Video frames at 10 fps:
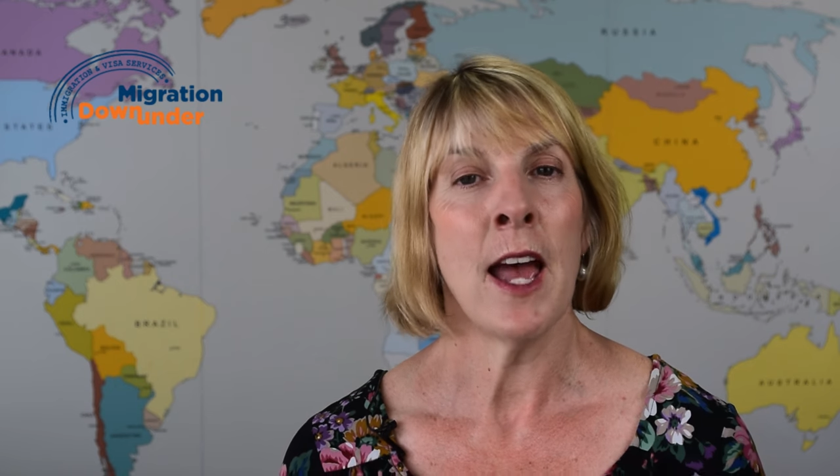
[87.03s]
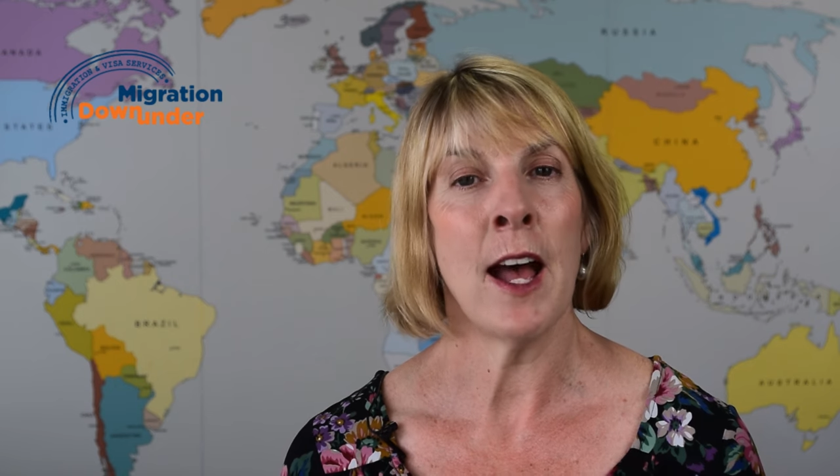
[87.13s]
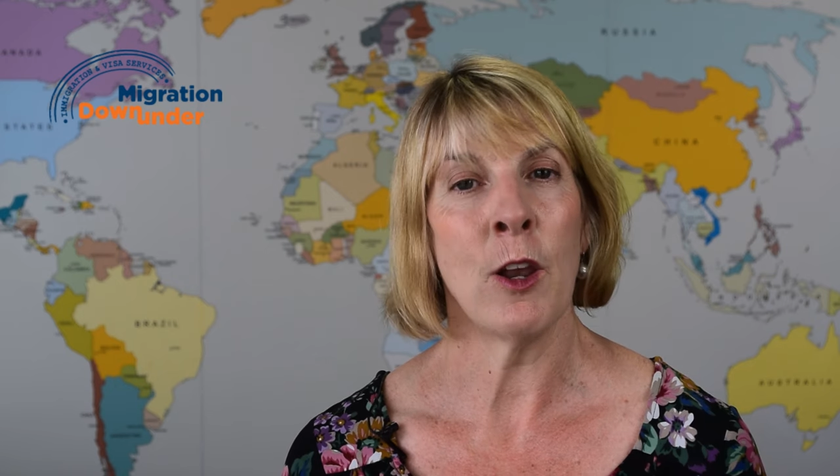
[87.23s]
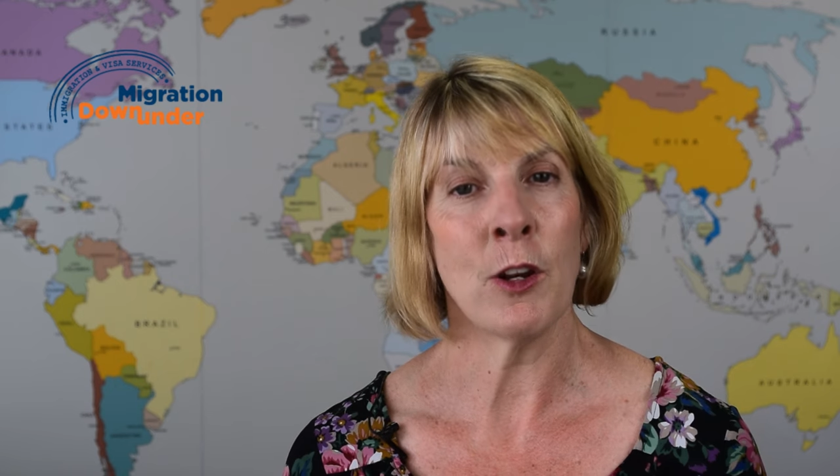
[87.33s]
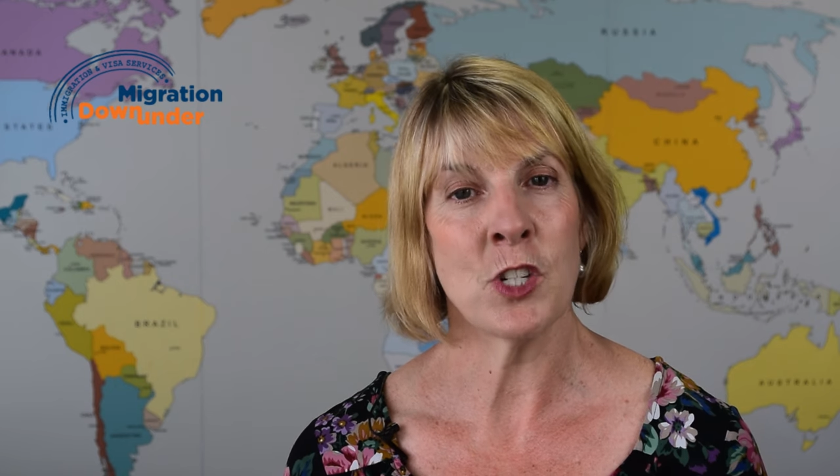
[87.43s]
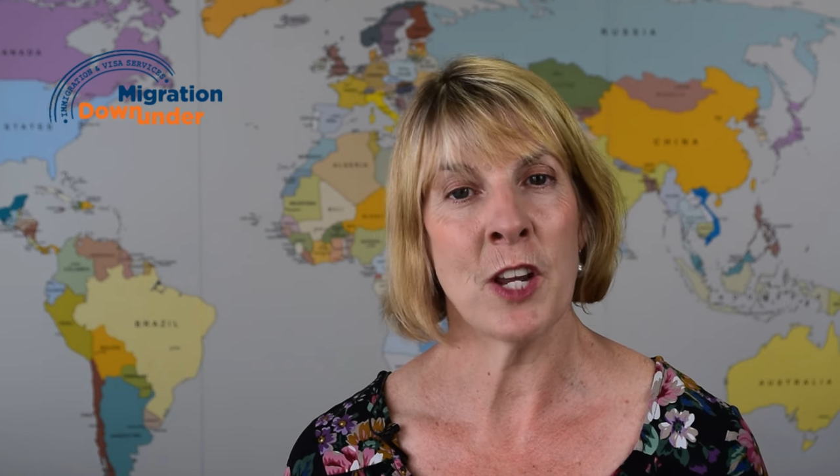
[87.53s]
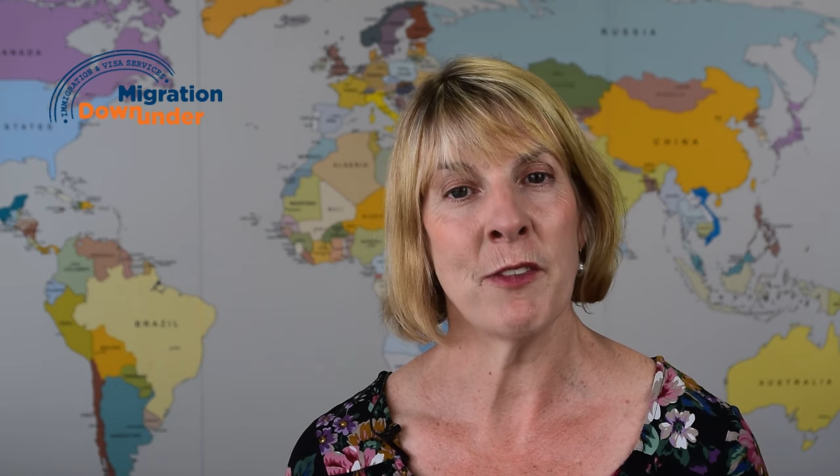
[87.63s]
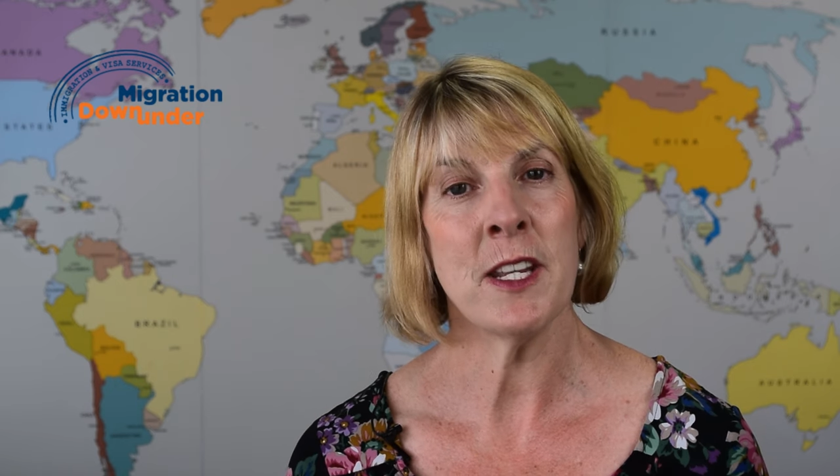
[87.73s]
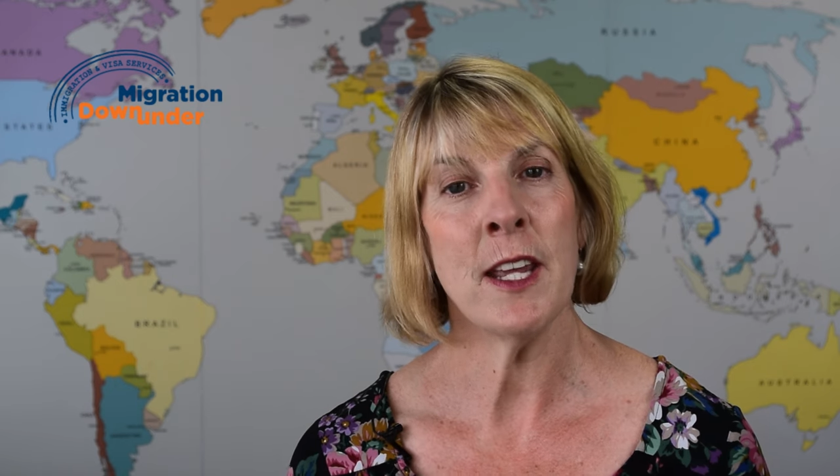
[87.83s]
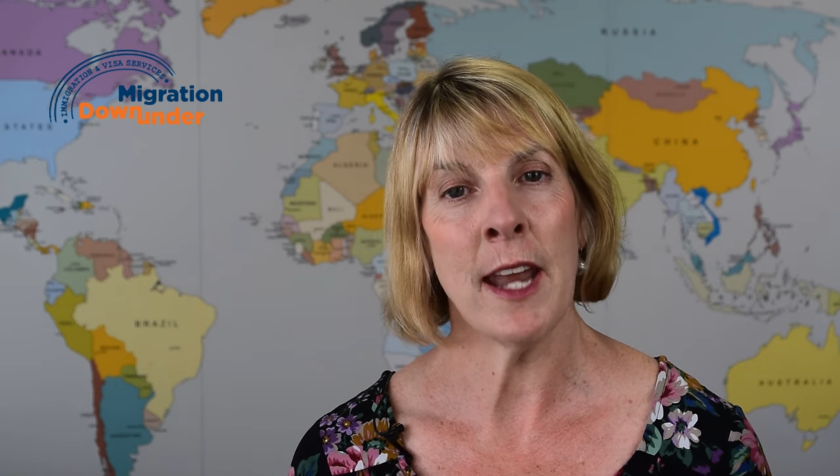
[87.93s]
our
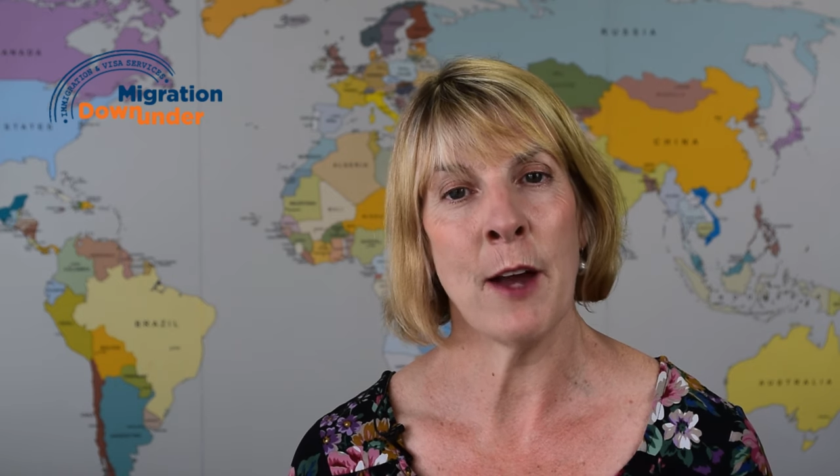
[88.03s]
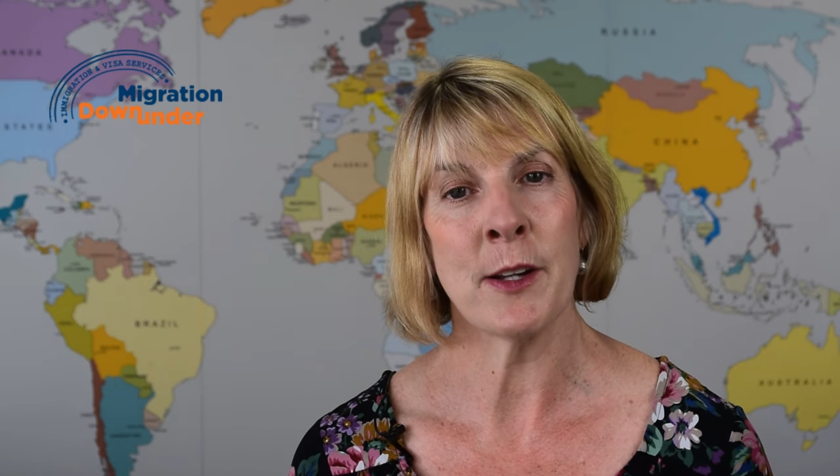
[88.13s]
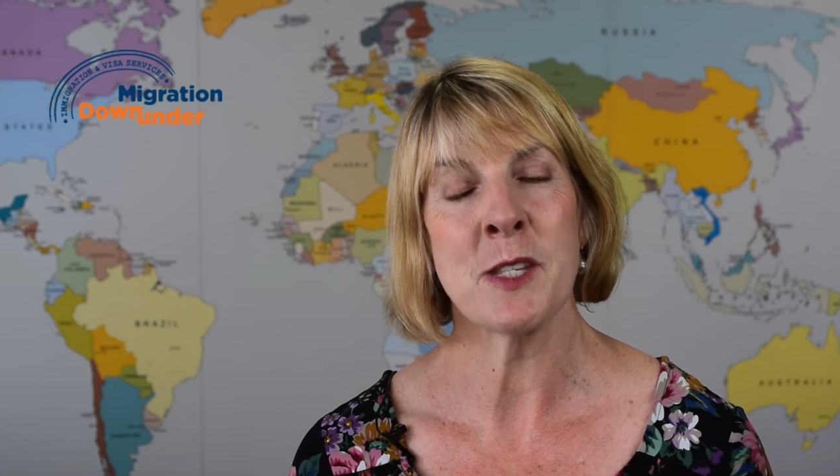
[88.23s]
longevity and our